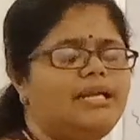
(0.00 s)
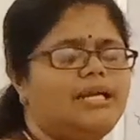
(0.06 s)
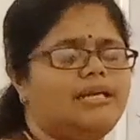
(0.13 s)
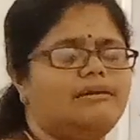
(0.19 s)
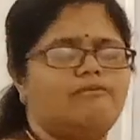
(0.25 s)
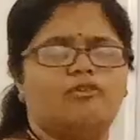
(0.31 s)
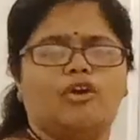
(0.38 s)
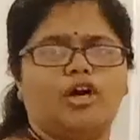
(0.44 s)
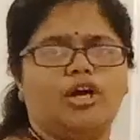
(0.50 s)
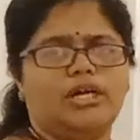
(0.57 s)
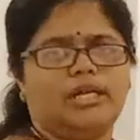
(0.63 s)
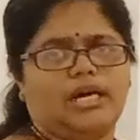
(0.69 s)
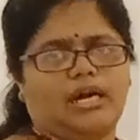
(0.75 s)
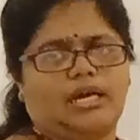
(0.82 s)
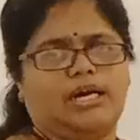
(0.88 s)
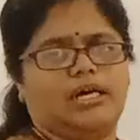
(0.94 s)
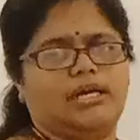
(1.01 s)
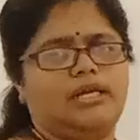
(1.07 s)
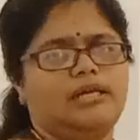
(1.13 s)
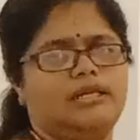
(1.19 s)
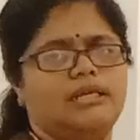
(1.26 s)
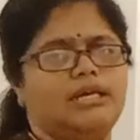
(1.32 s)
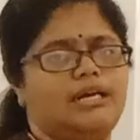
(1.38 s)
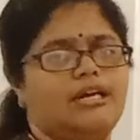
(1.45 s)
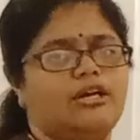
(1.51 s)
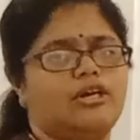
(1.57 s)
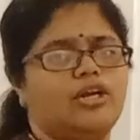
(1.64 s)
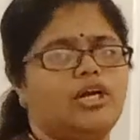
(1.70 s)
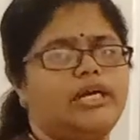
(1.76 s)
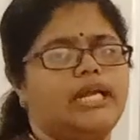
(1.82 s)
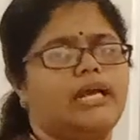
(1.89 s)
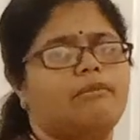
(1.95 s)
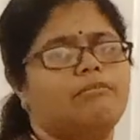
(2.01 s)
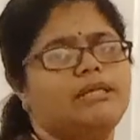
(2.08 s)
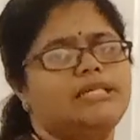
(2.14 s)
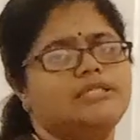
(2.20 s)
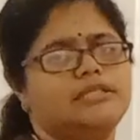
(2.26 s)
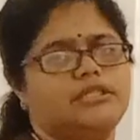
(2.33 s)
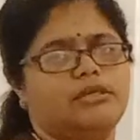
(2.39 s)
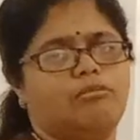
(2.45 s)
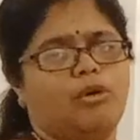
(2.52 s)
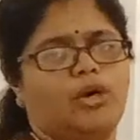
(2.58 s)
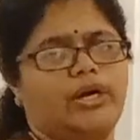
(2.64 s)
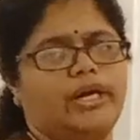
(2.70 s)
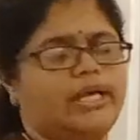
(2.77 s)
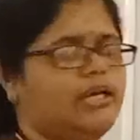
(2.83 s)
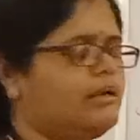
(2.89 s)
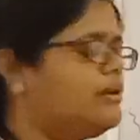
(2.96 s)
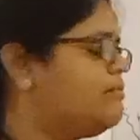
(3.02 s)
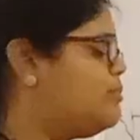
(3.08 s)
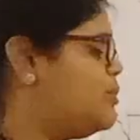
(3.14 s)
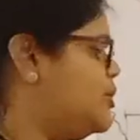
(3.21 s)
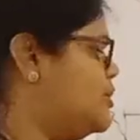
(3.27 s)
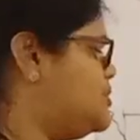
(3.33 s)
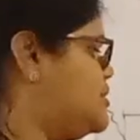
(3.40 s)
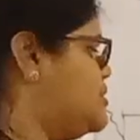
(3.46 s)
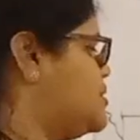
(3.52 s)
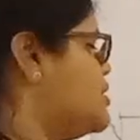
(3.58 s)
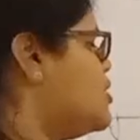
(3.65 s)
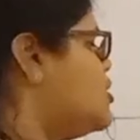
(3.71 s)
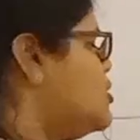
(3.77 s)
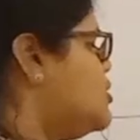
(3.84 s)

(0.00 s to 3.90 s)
it will not occur, it will not take place in the bonding process.